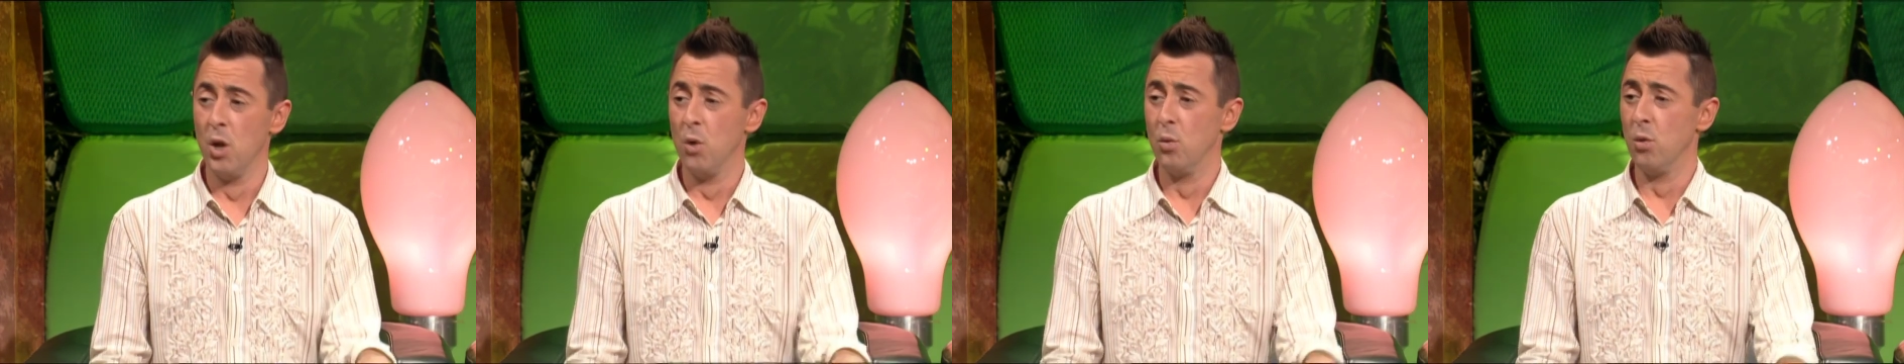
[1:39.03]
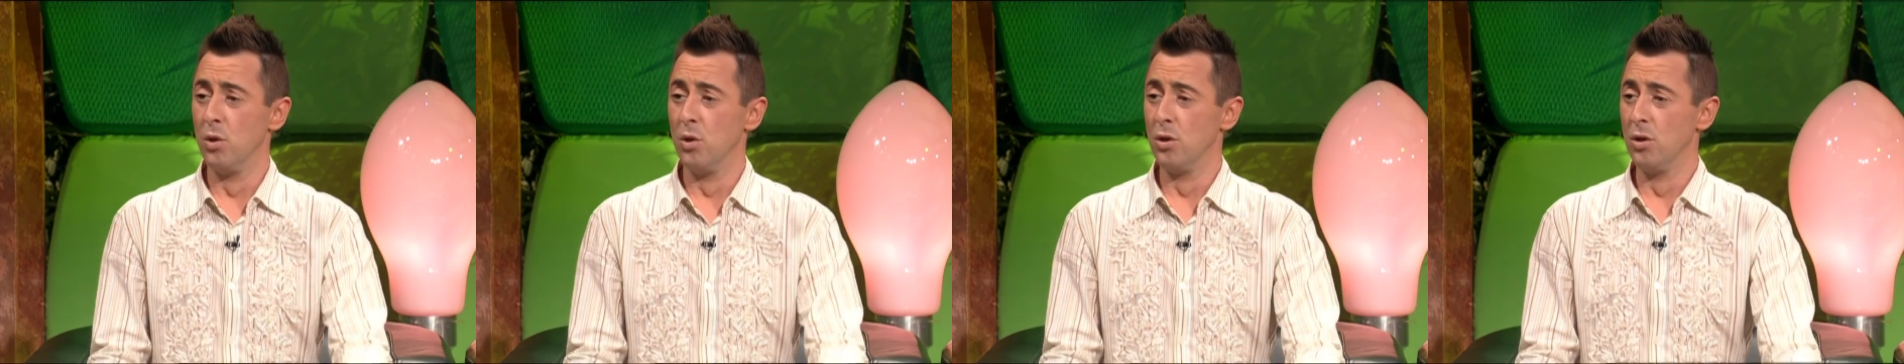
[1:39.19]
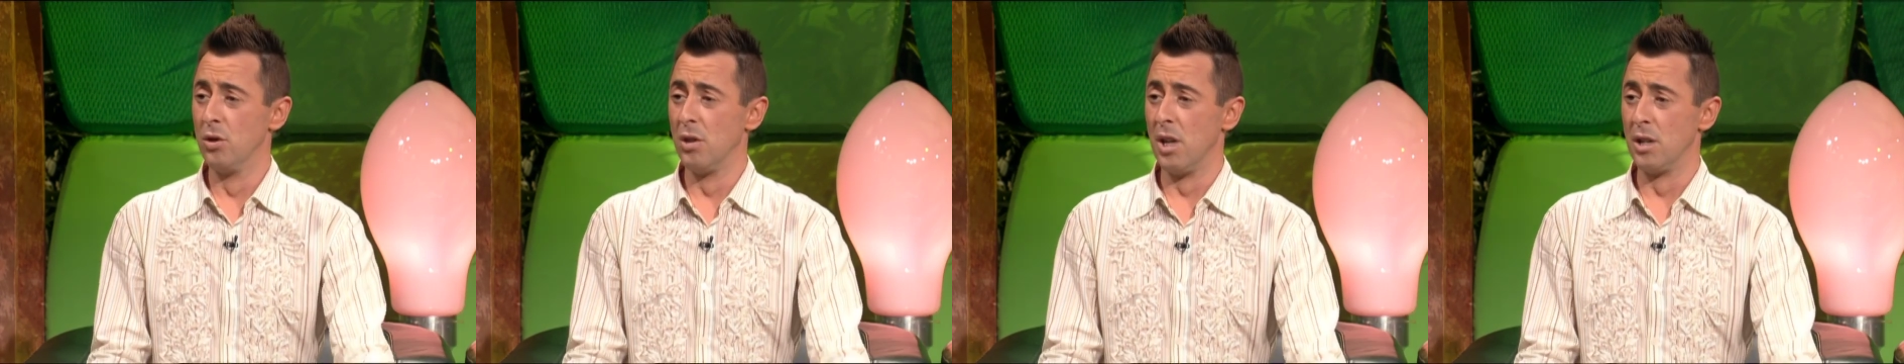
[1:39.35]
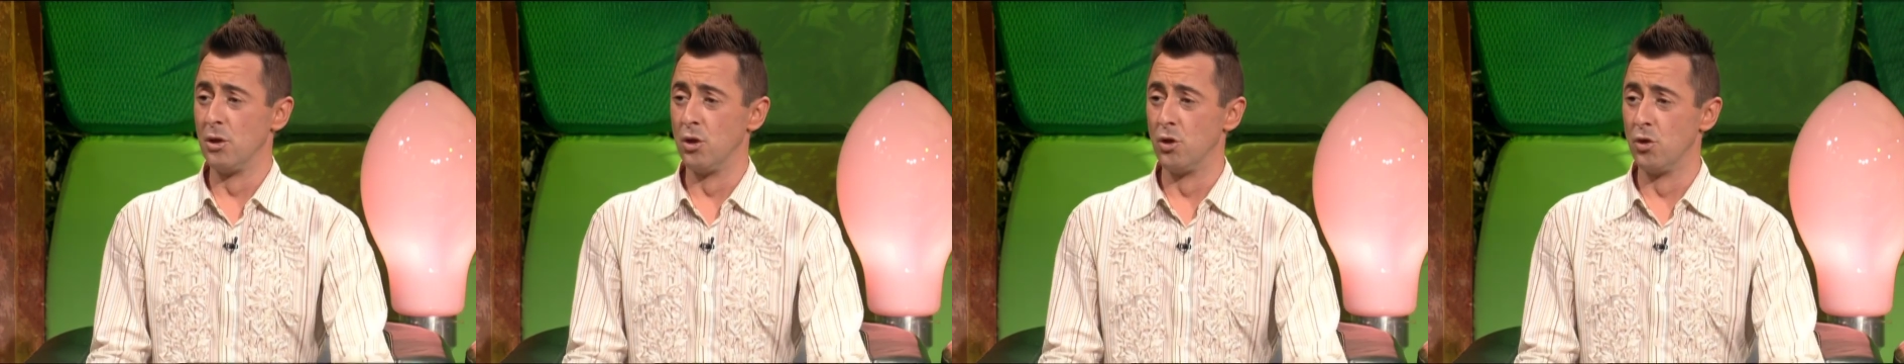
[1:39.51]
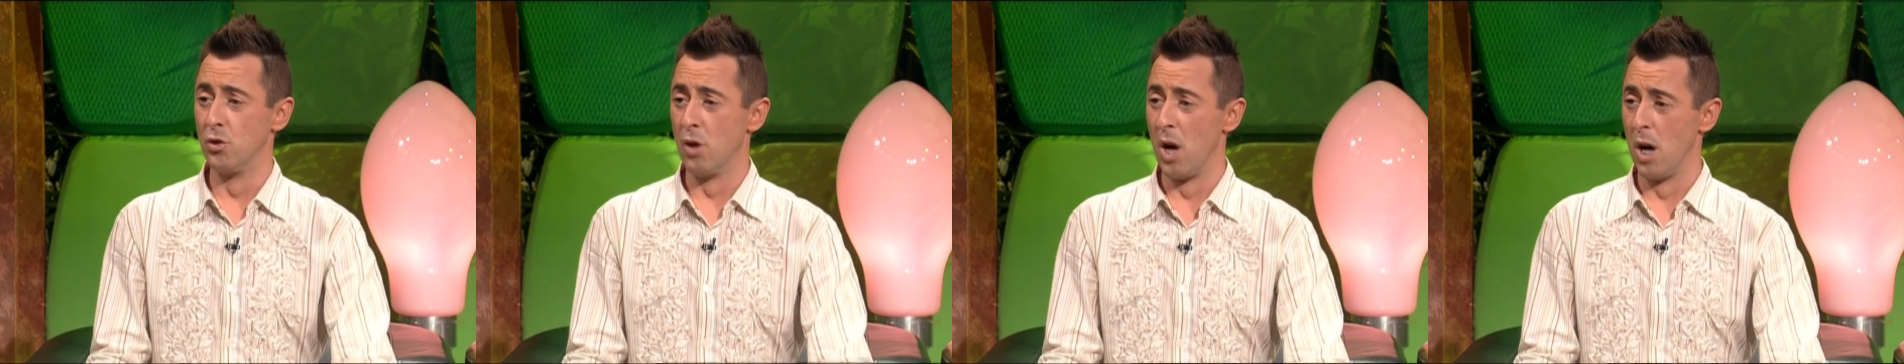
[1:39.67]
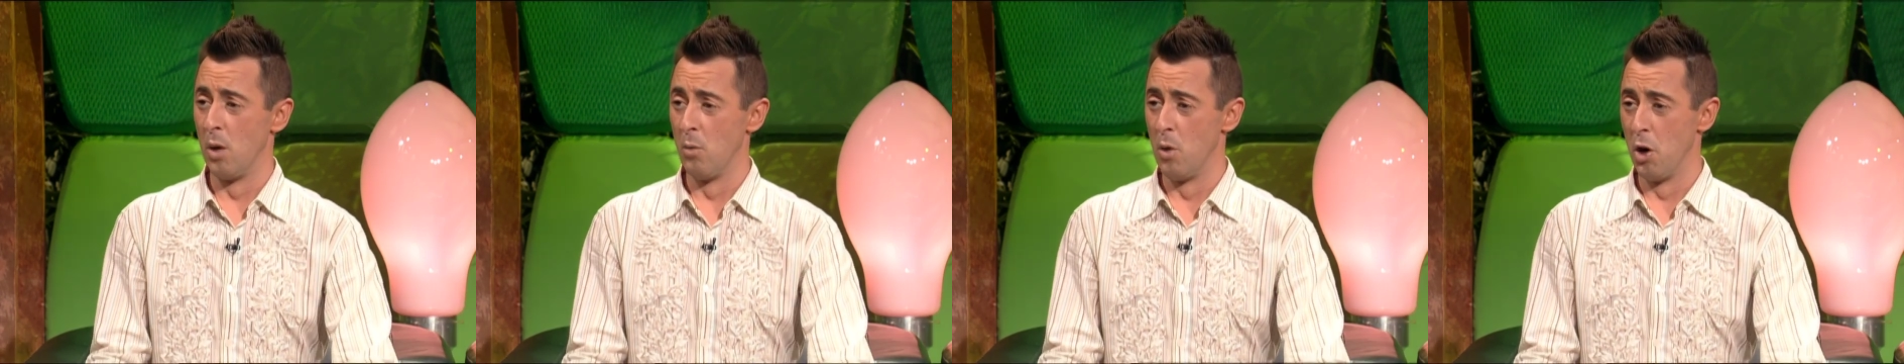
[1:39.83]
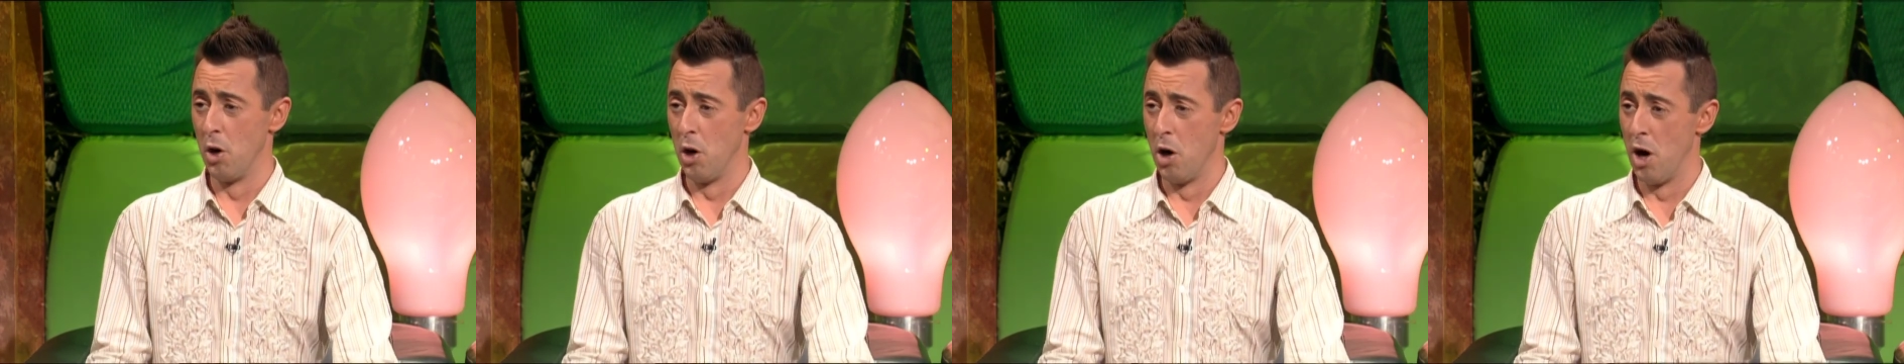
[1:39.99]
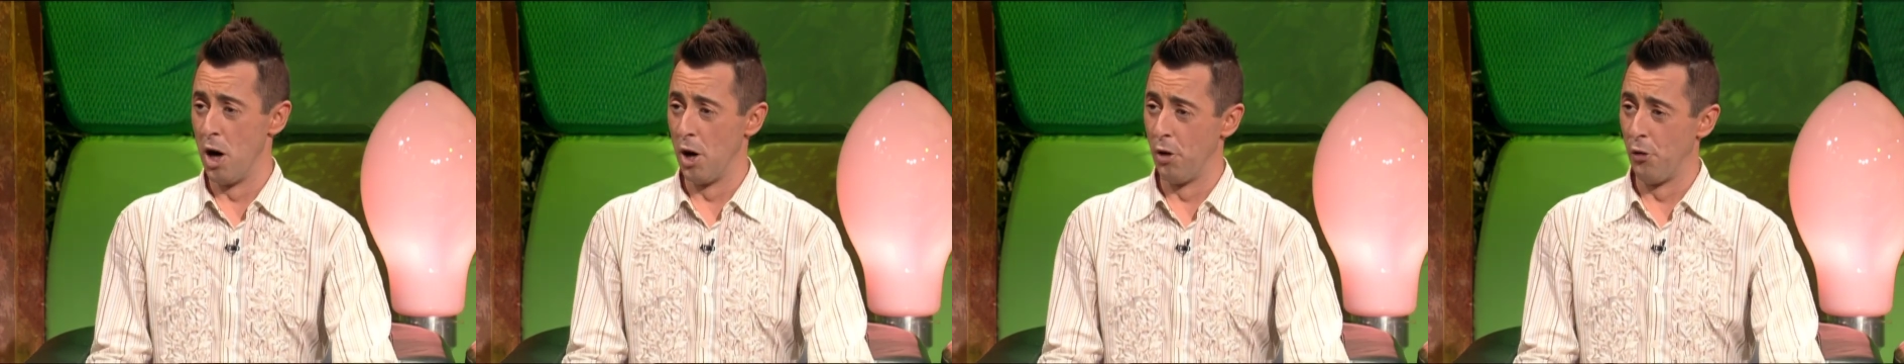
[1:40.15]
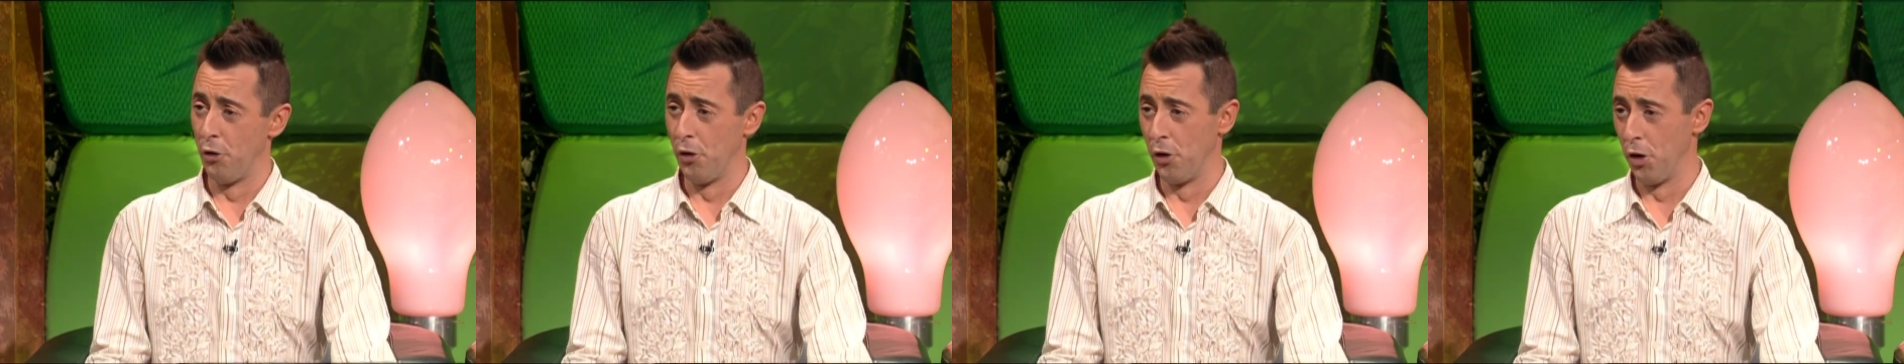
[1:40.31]
would you like to try one
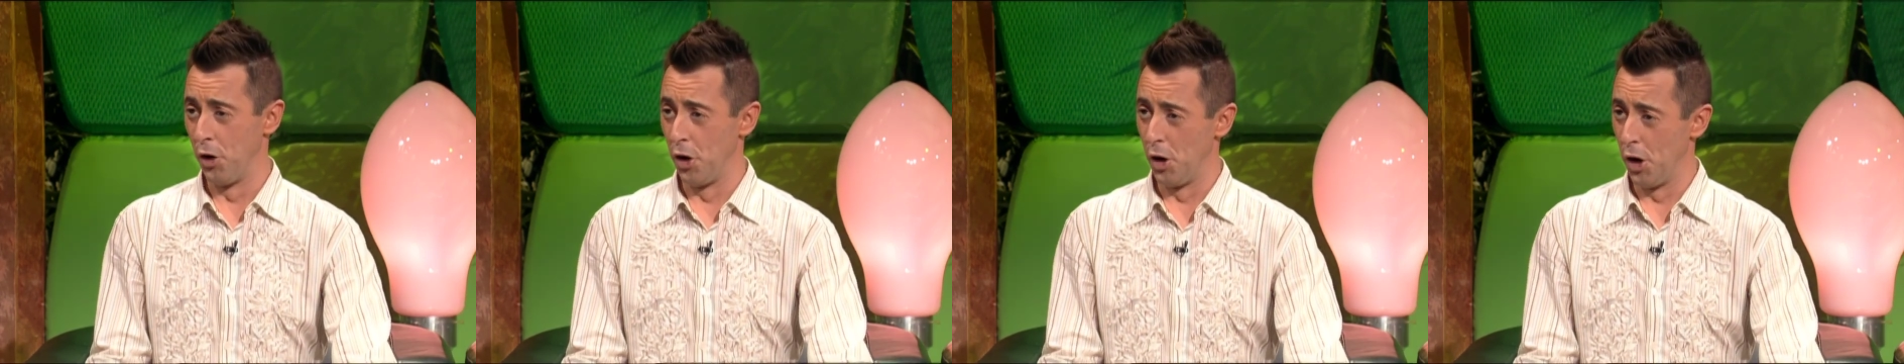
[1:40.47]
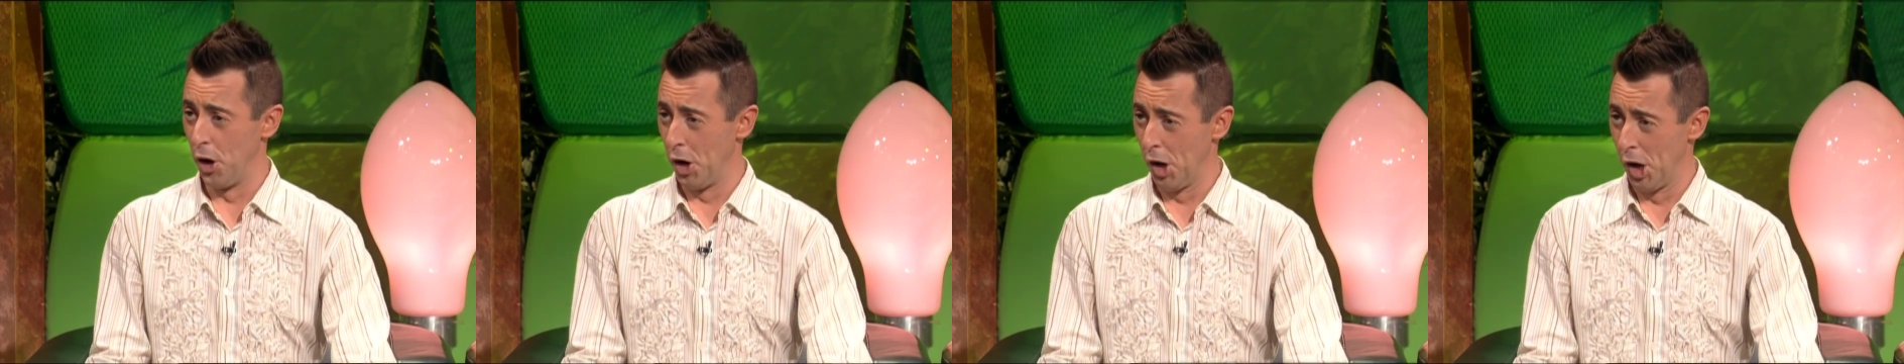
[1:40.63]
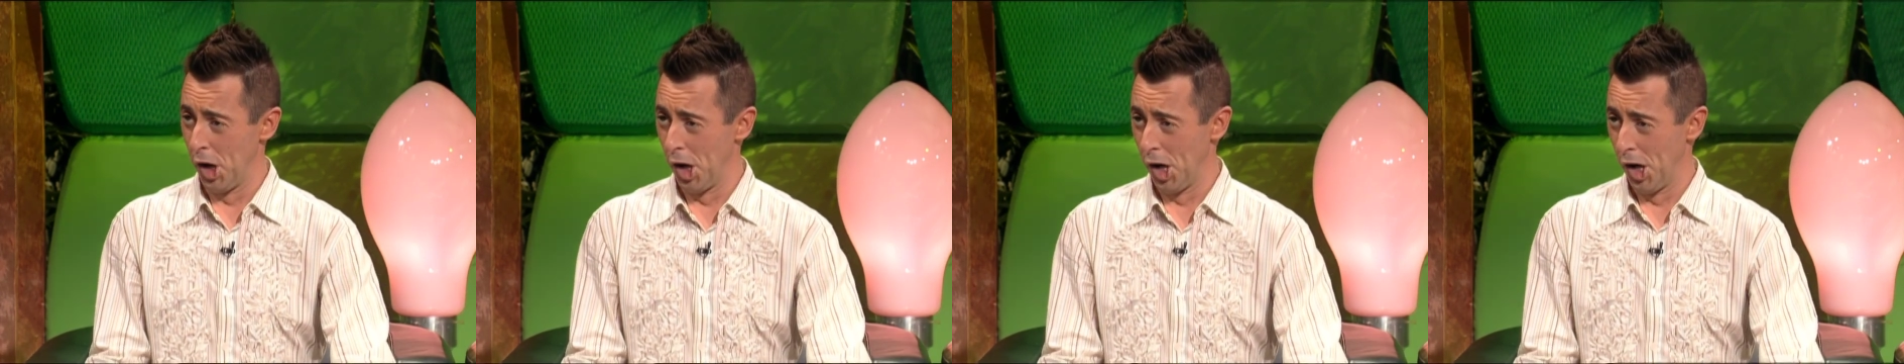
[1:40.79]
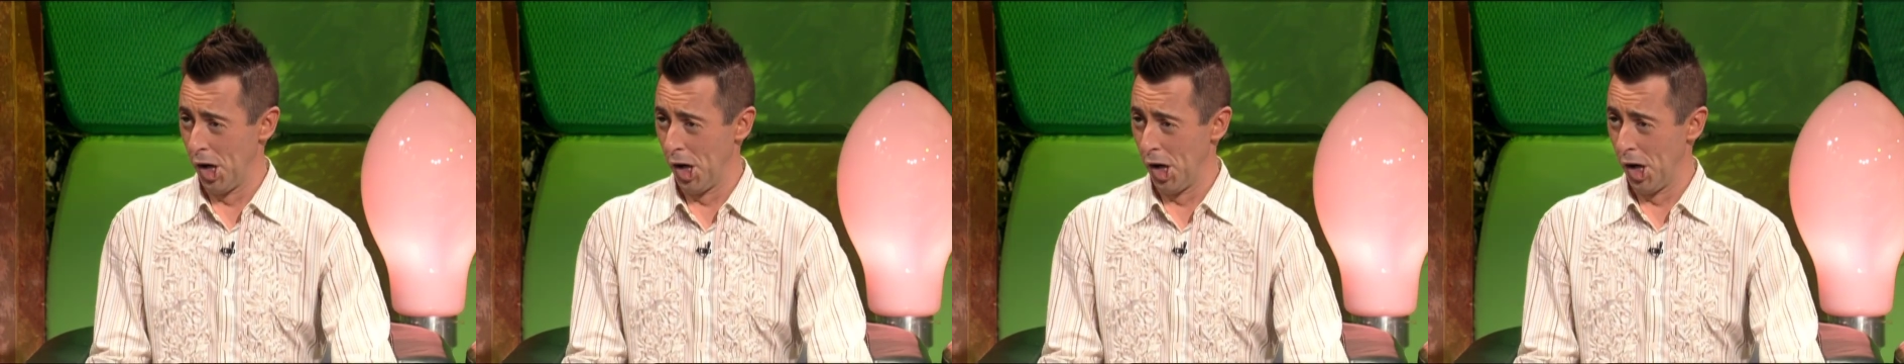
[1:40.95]
on, sir?